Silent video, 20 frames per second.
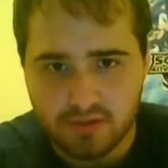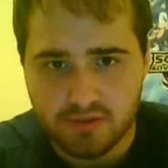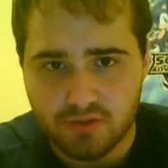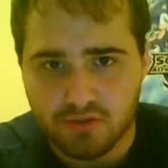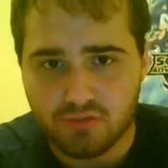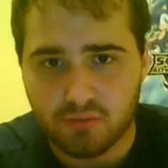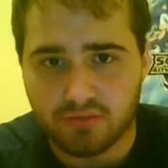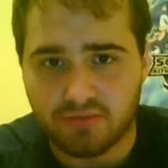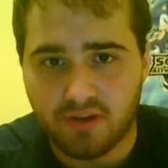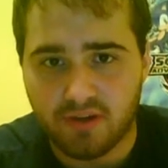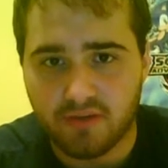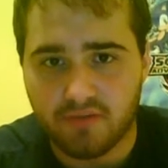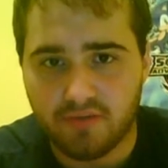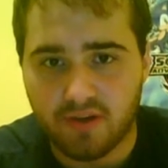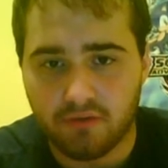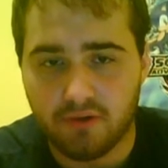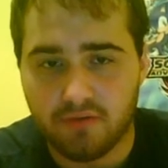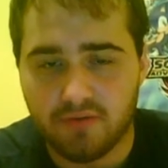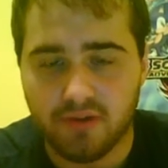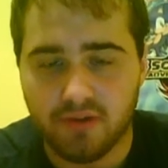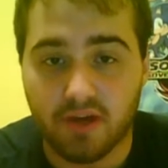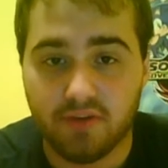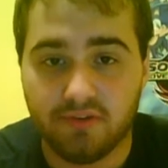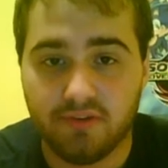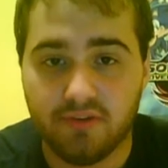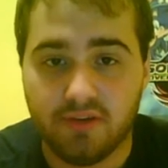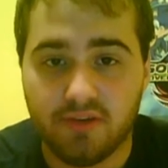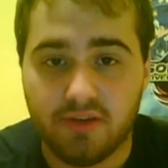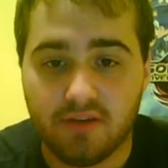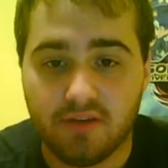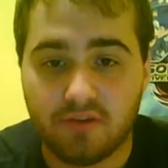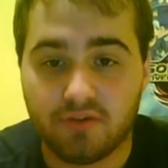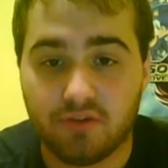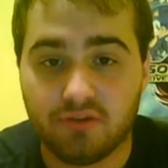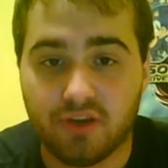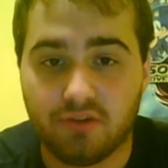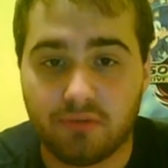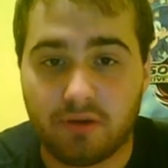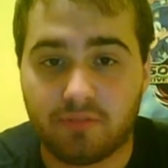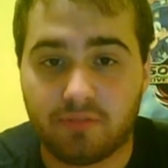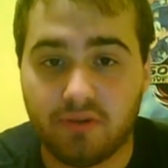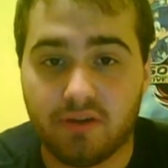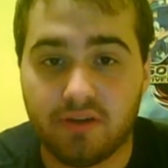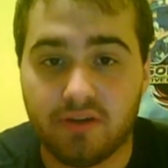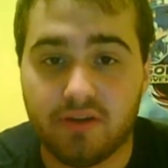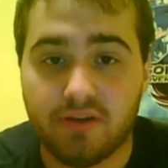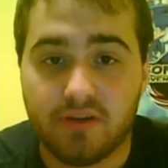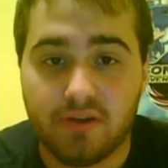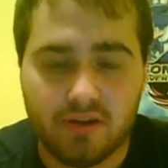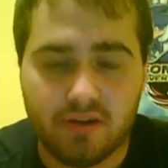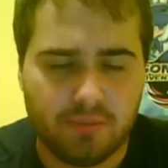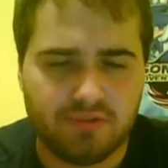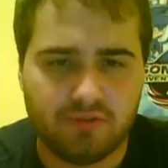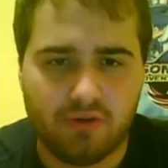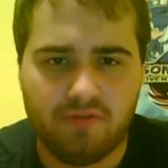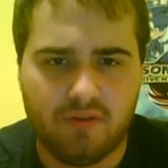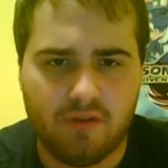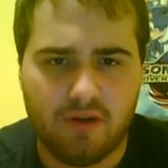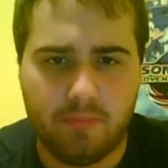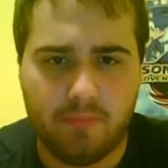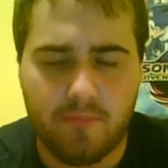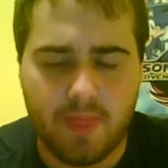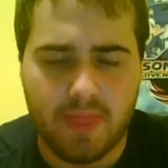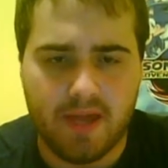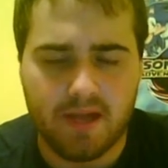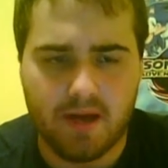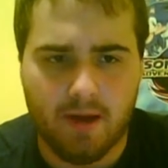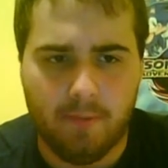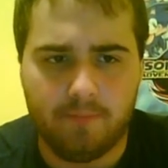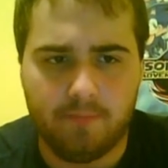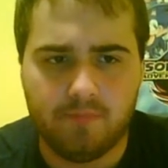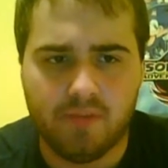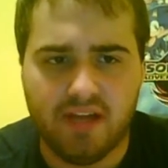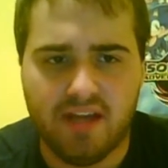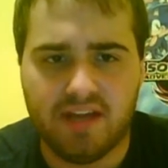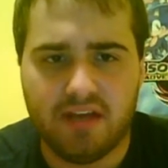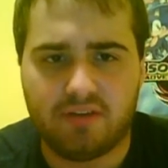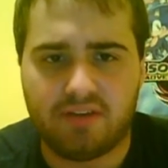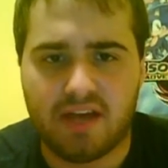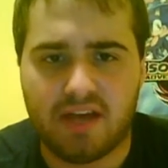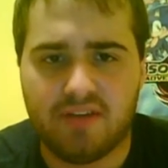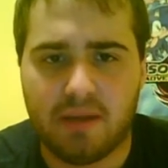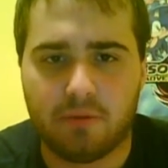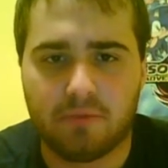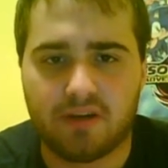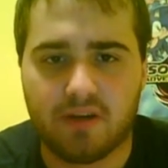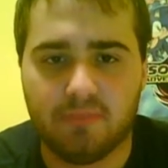The usual stuff. I don't know if you guys have ever told you guys what I was playing.